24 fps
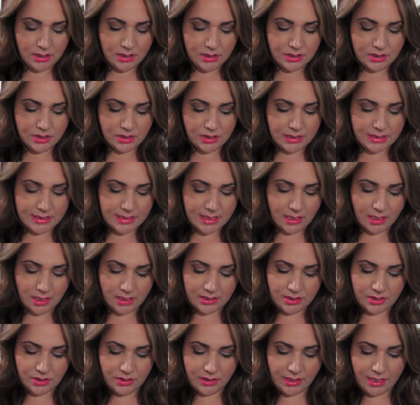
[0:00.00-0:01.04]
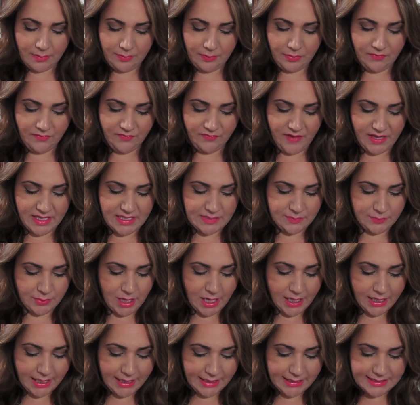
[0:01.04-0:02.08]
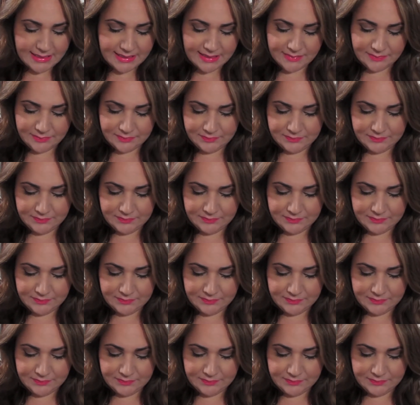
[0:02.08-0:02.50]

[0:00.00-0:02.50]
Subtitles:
So let's get on to a couple face products.